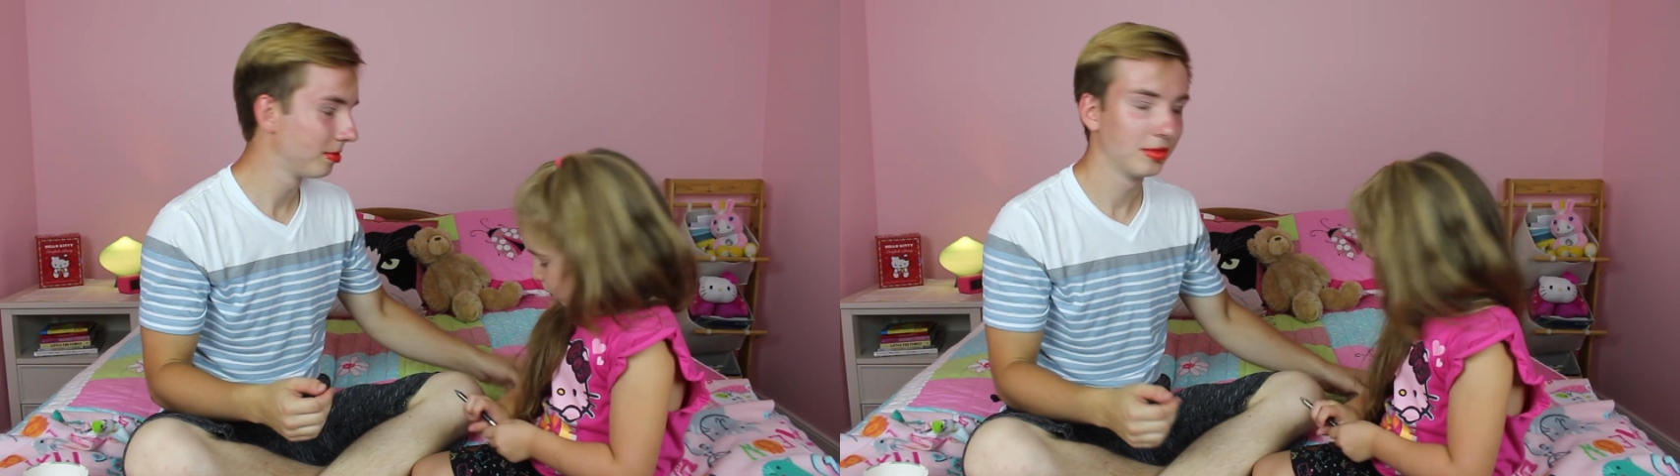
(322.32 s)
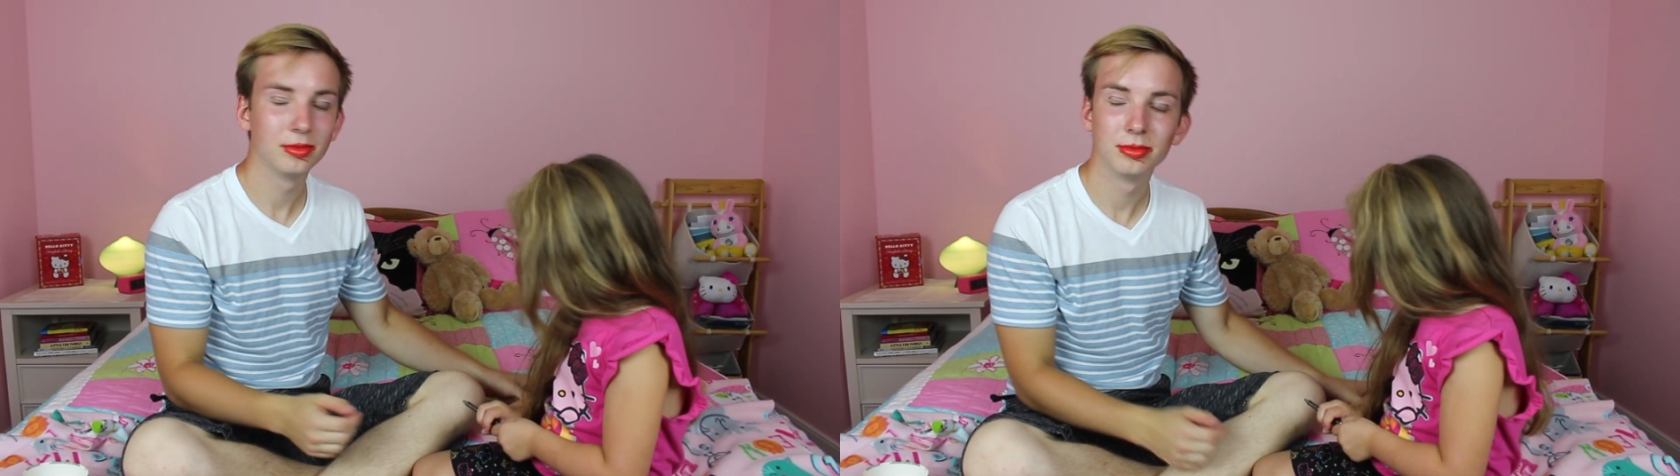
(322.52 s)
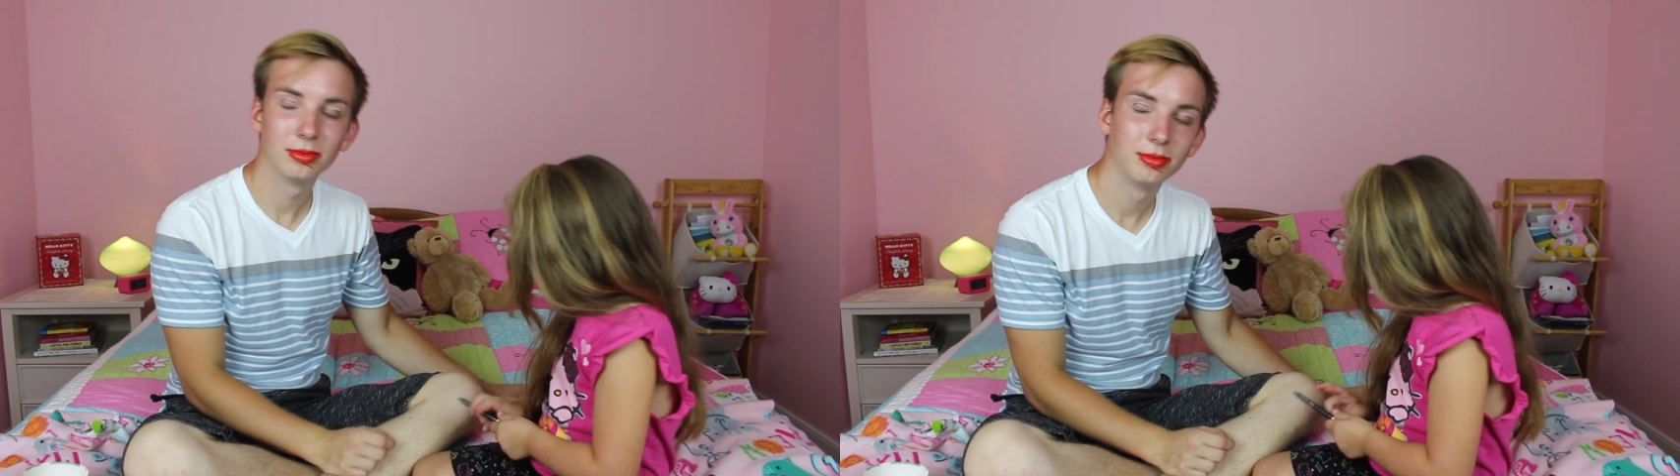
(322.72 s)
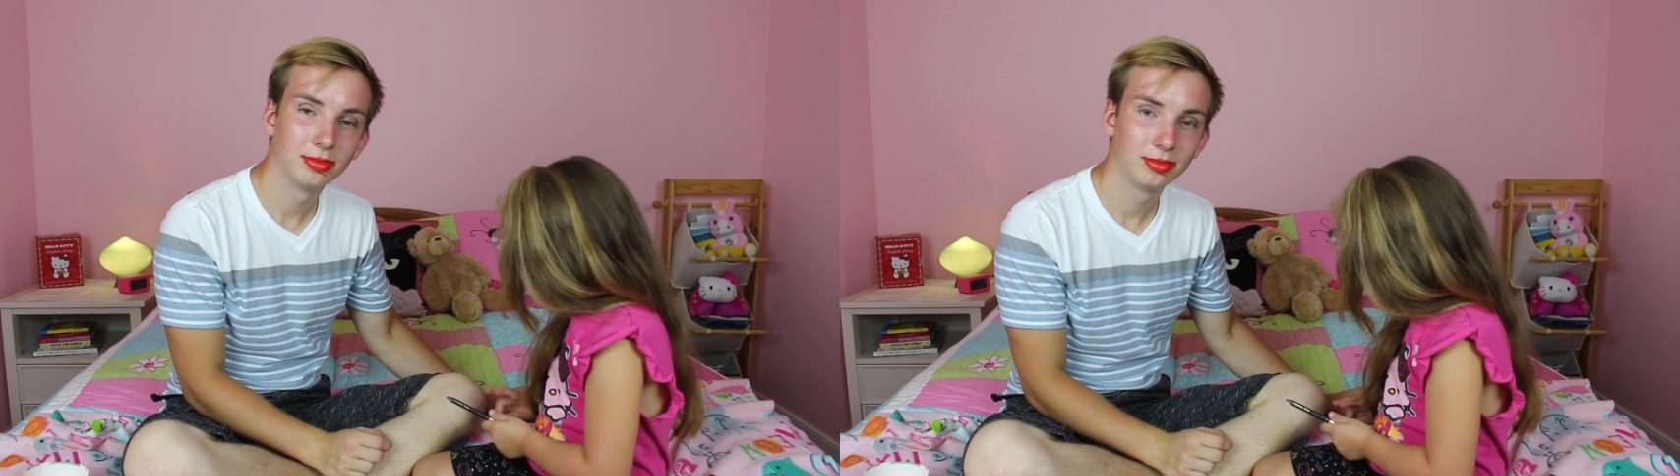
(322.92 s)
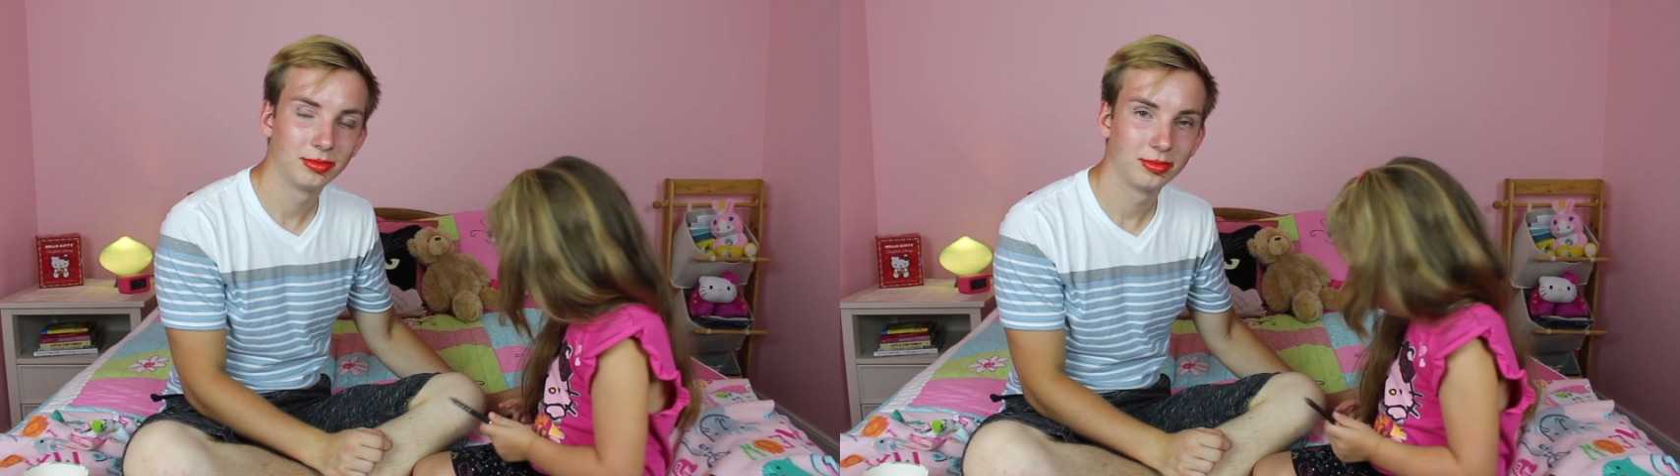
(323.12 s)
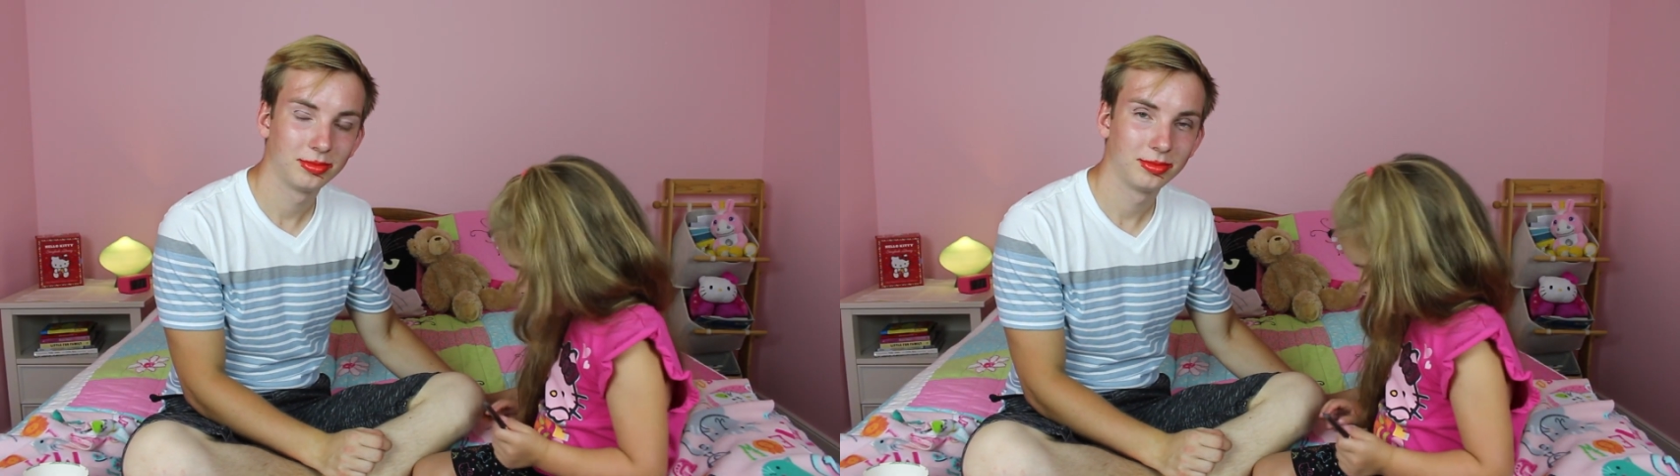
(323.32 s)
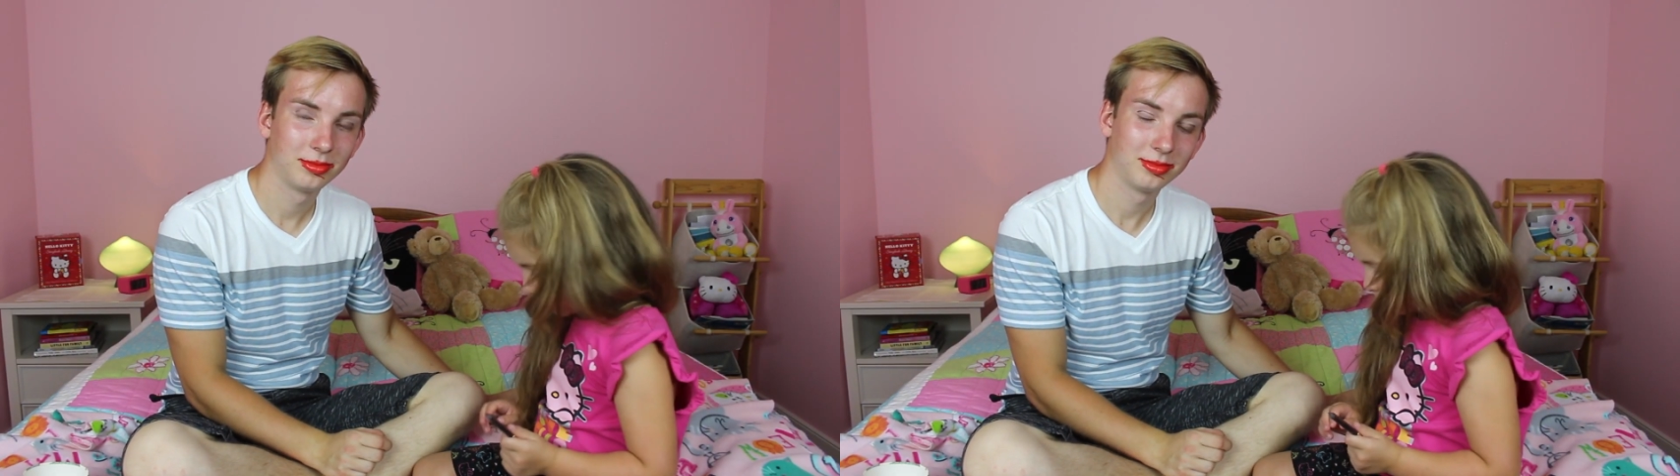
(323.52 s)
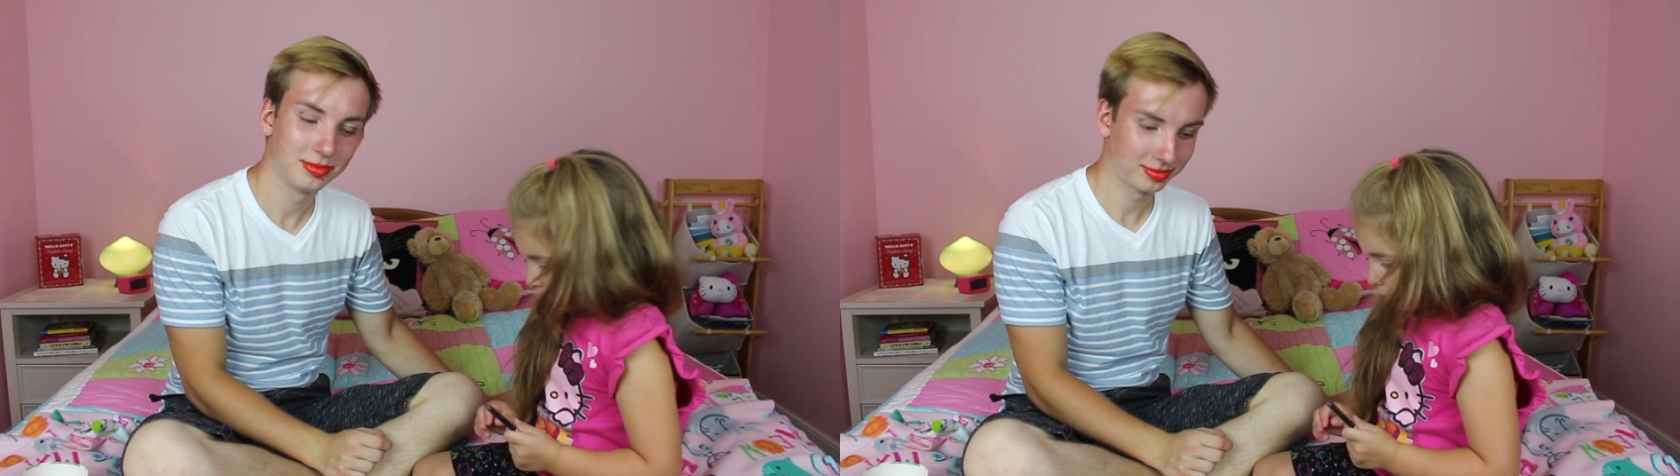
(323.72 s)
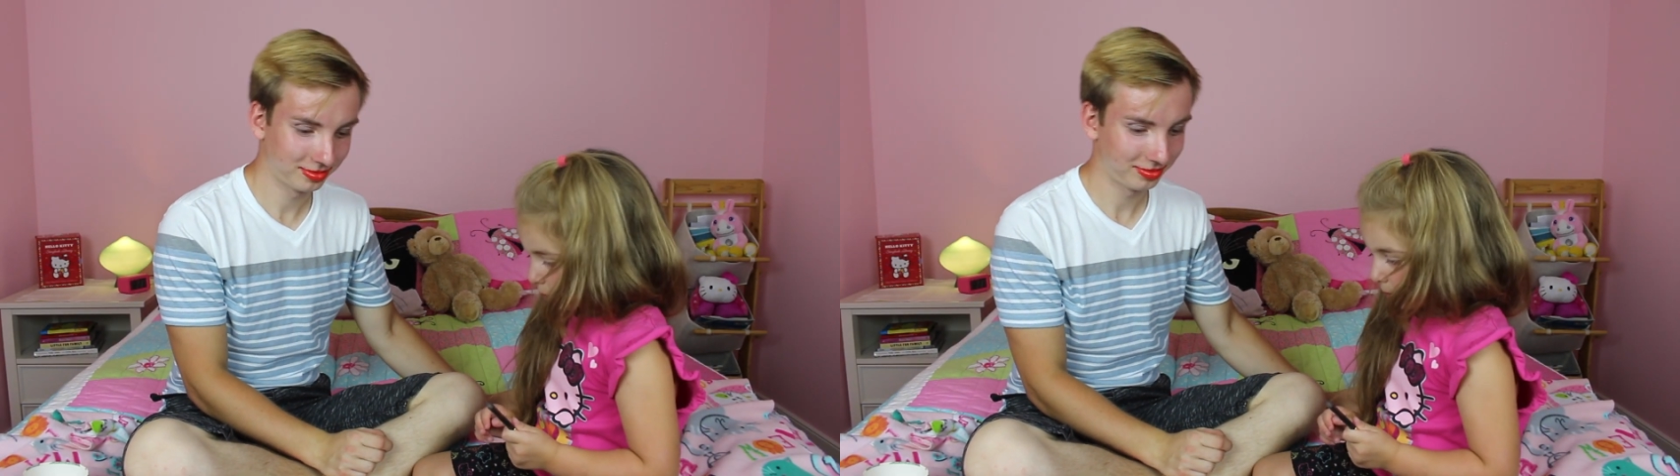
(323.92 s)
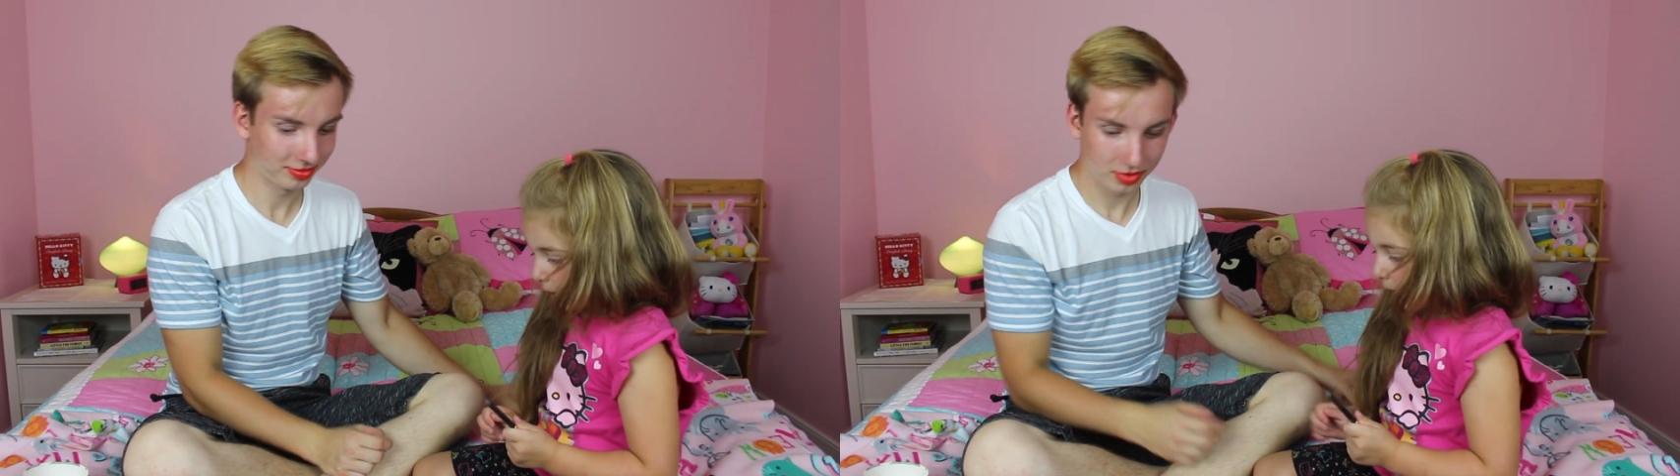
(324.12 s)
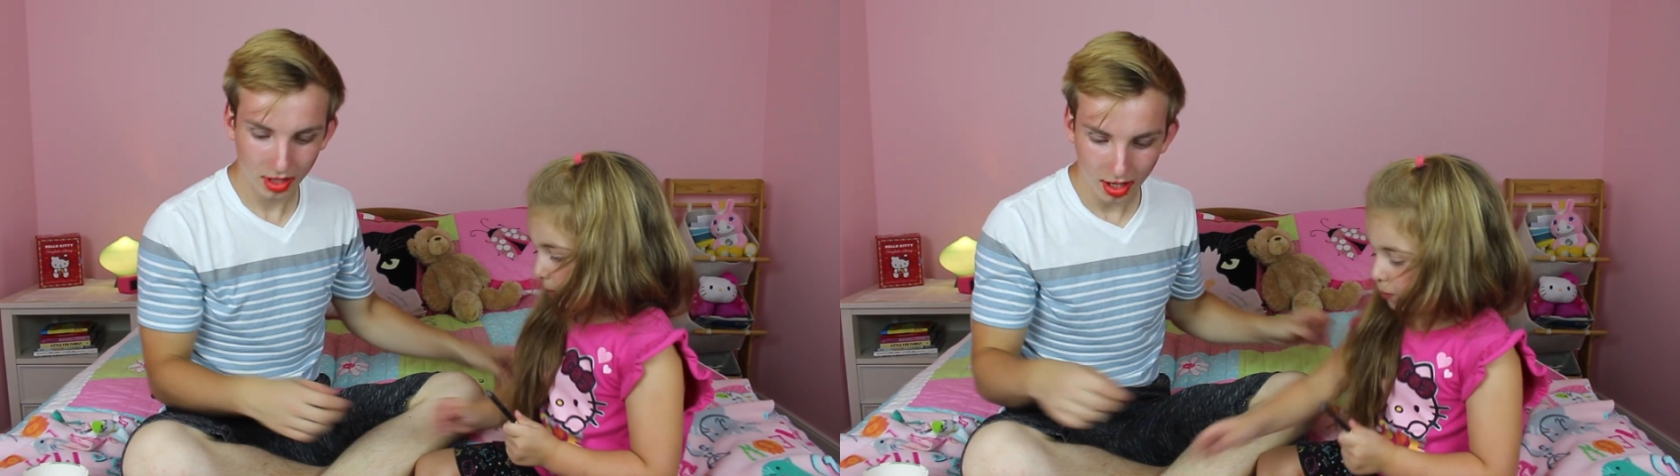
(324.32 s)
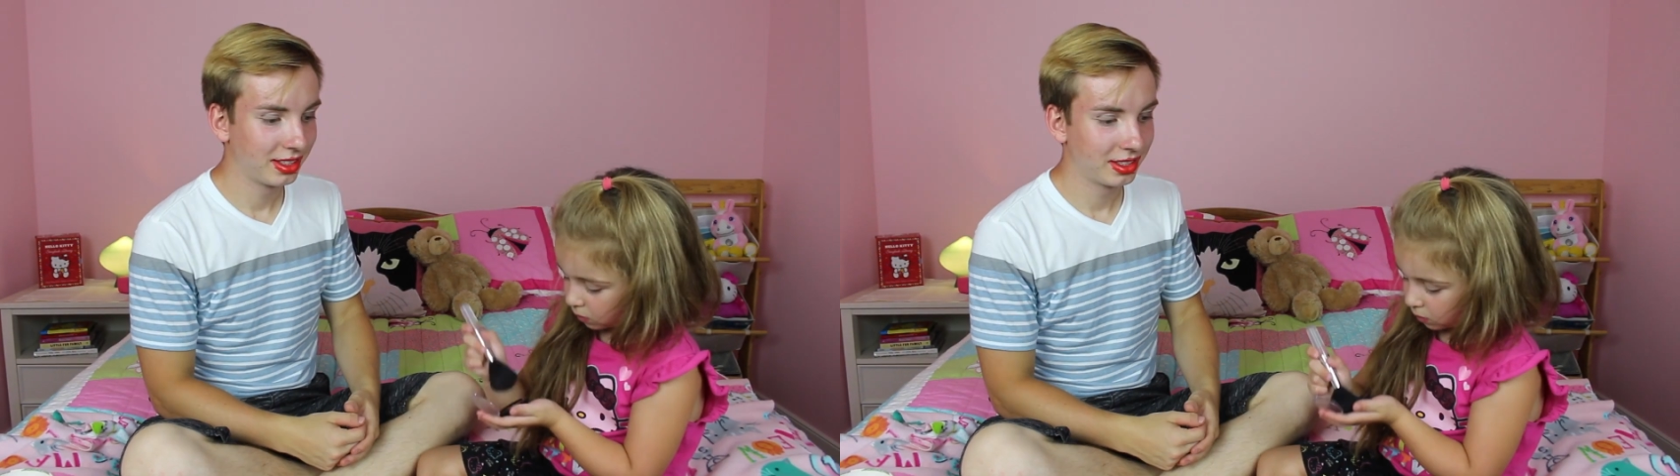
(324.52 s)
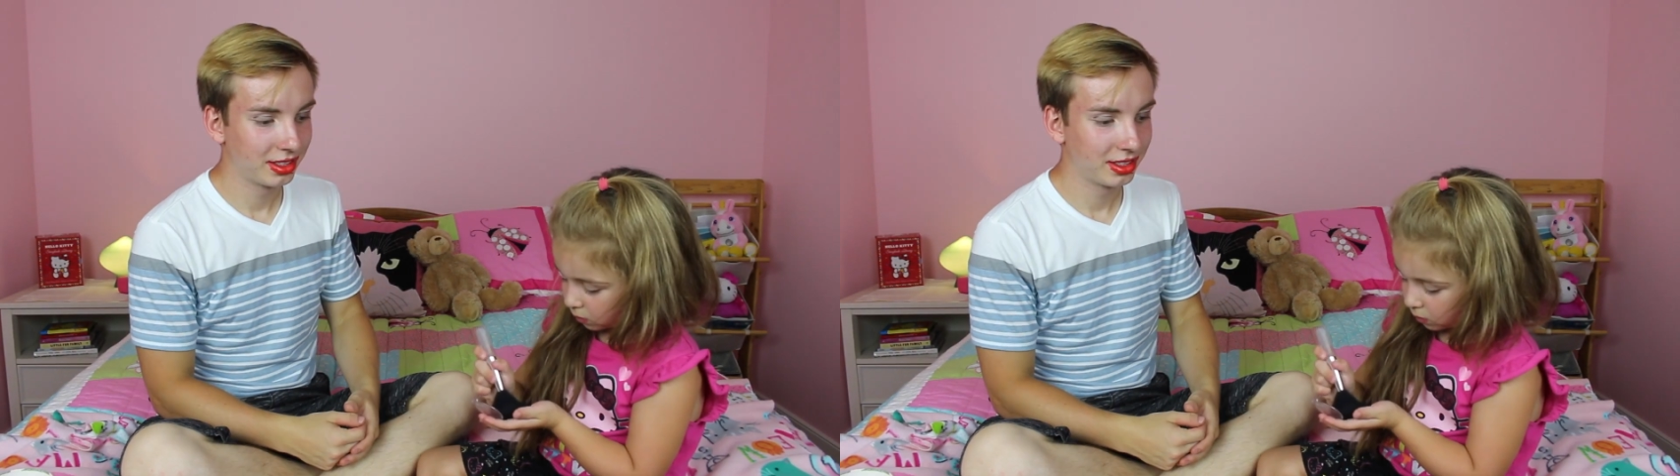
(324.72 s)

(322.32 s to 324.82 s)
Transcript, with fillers: Where's the cap? The cap!